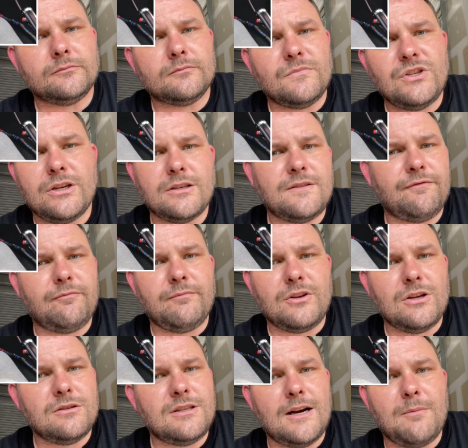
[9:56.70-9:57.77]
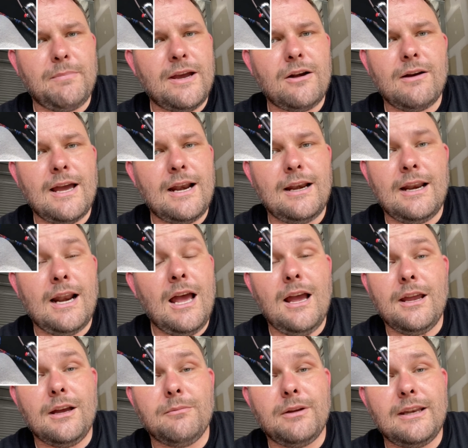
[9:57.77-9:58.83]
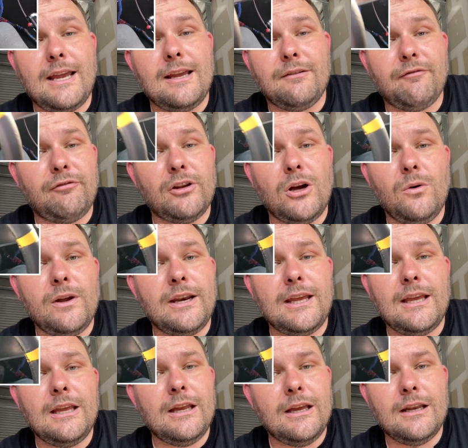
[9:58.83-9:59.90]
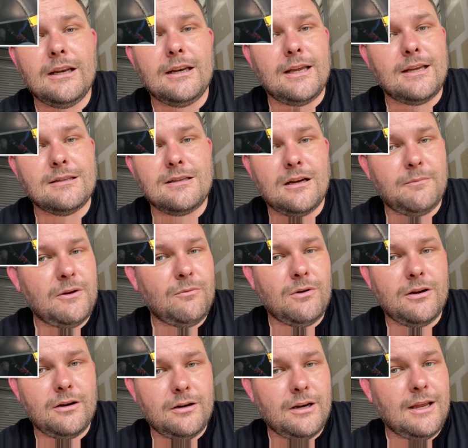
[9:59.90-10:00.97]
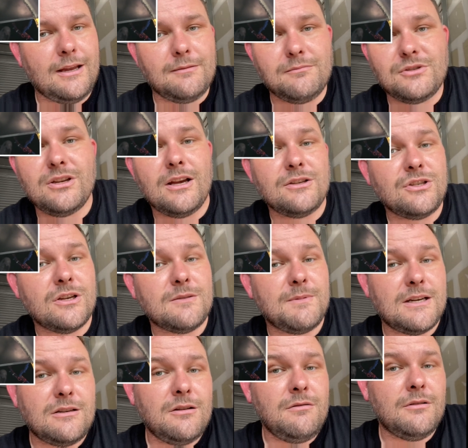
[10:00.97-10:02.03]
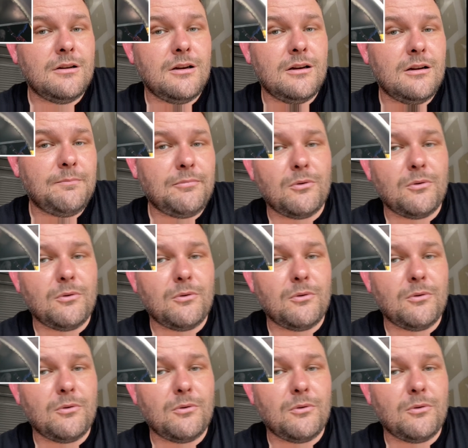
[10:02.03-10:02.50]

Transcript: Just because they're better at it than I am, and they can flow it again, and they can tell me where they can adjust my tune-up or